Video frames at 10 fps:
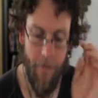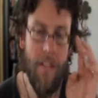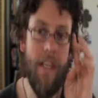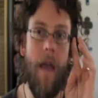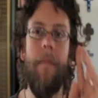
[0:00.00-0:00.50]

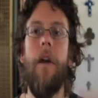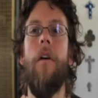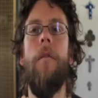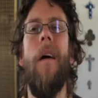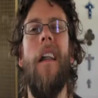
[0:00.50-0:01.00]

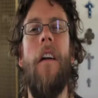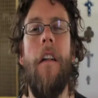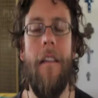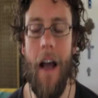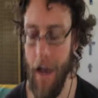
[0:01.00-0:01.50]
Scapegoat by an
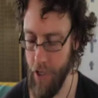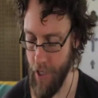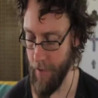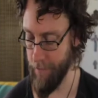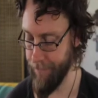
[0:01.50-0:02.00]
artist,
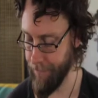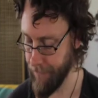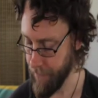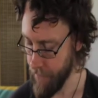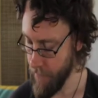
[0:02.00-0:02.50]
Hajin.
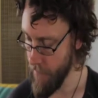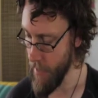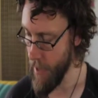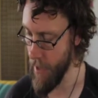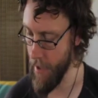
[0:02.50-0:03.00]

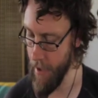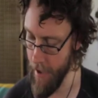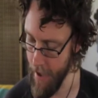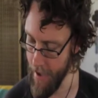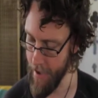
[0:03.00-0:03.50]

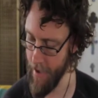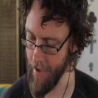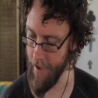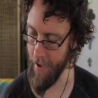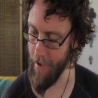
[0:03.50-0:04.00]

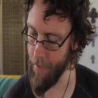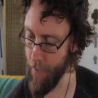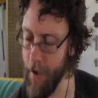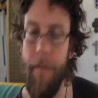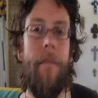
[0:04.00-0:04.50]
I
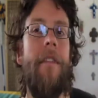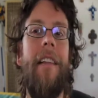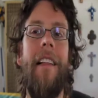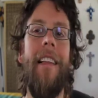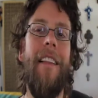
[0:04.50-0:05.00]
am
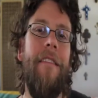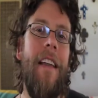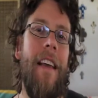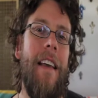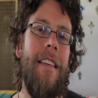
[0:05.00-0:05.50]
still in
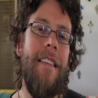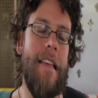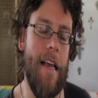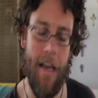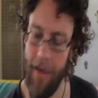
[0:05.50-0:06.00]

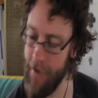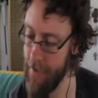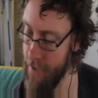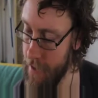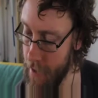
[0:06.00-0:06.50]
Leviticus,
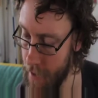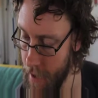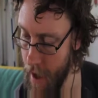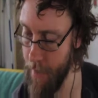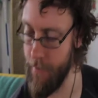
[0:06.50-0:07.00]
and
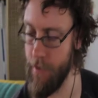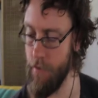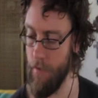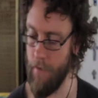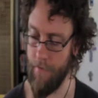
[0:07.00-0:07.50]
I'm
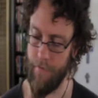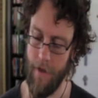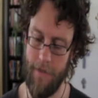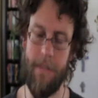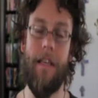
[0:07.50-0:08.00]
sort of,
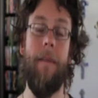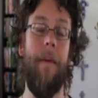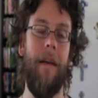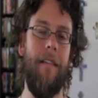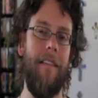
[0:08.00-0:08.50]
not
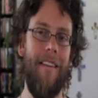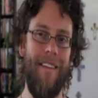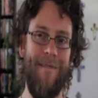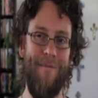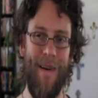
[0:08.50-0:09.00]
skipping,
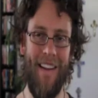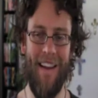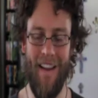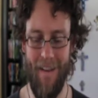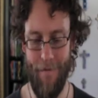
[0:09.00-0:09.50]

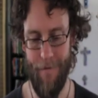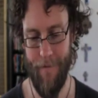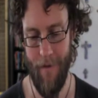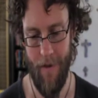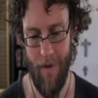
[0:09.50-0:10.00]
but I've
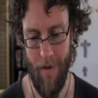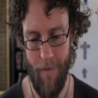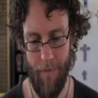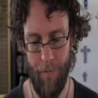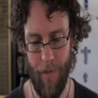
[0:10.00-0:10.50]

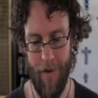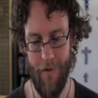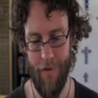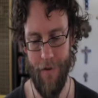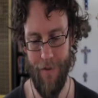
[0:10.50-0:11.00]

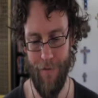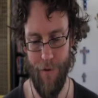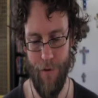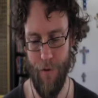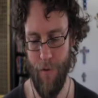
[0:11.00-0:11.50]
plundered
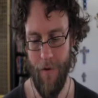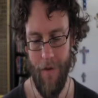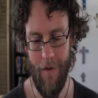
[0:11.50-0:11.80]
through,